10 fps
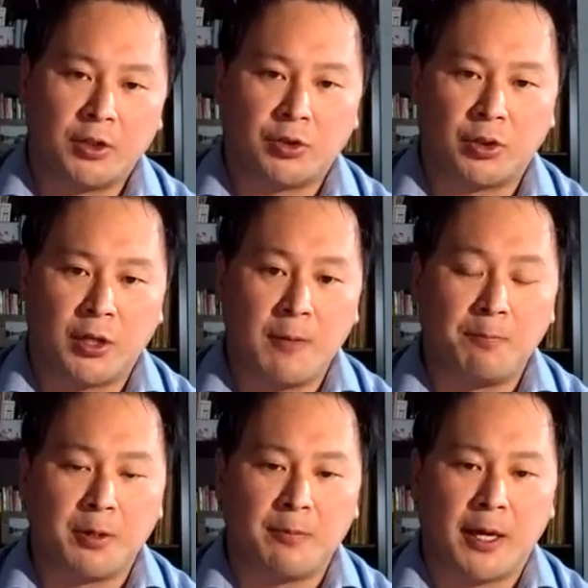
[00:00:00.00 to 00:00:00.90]
to
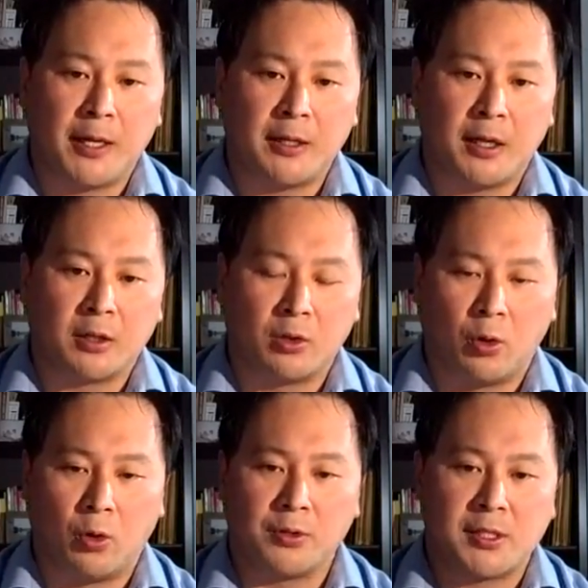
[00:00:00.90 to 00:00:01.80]
implement a
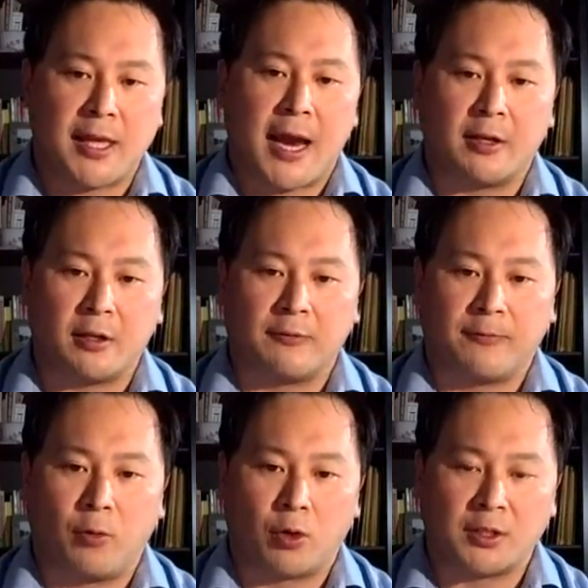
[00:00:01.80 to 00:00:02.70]
gold standard
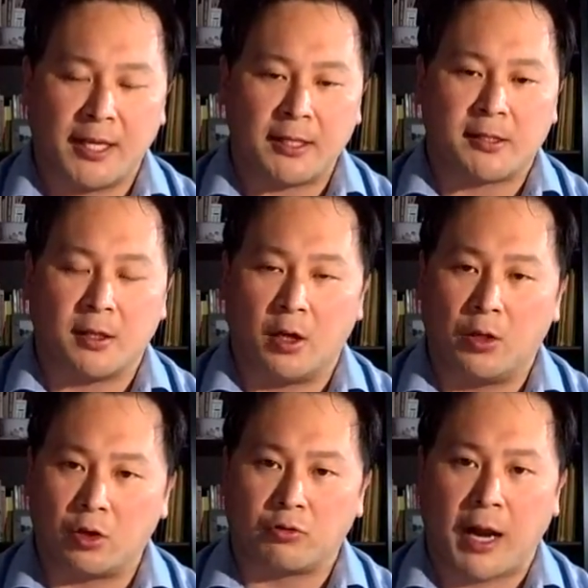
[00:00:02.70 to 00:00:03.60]
for testing on
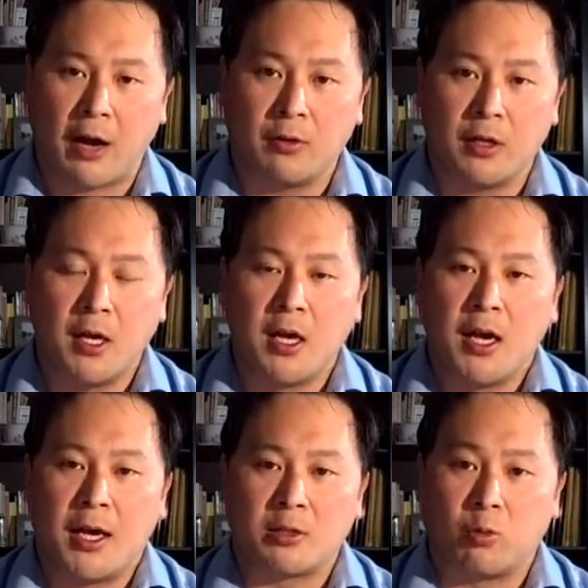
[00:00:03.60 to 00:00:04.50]
the ground,
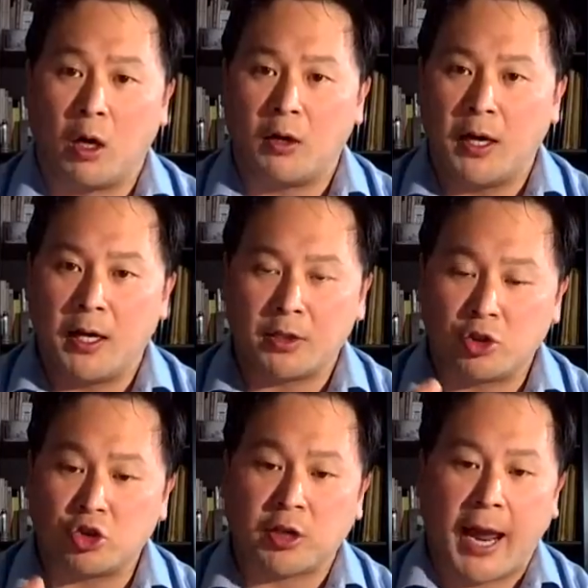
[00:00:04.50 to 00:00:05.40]
as well as
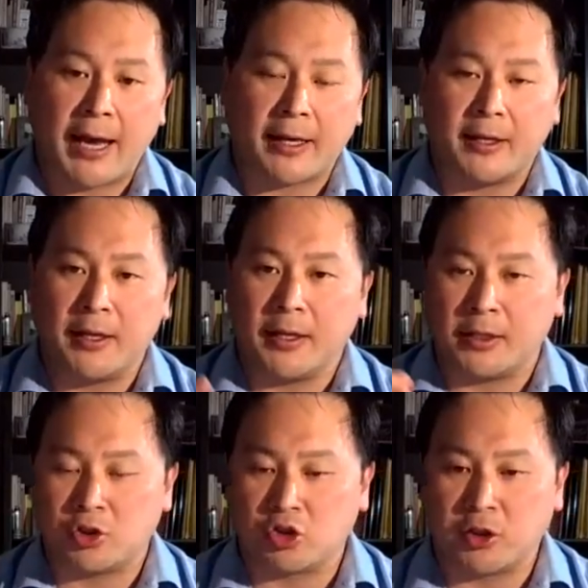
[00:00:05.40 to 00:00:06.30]
tracking
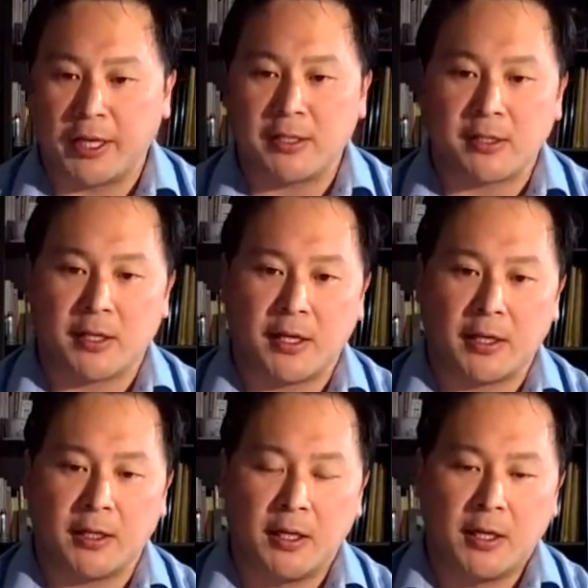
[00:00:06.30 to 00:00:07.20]
and
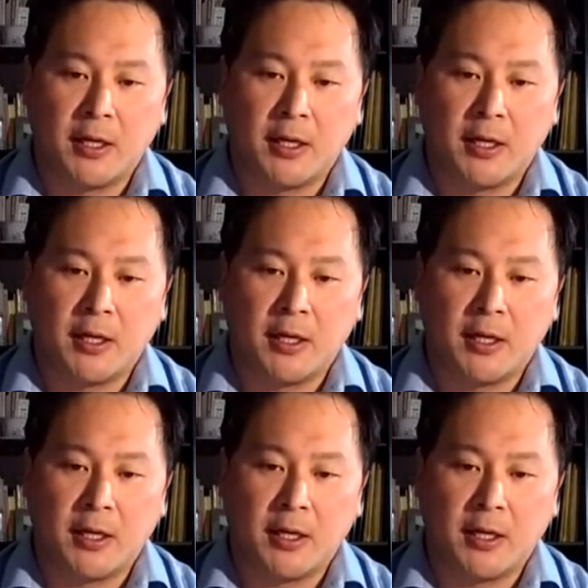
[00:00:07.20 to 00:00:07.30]
tracing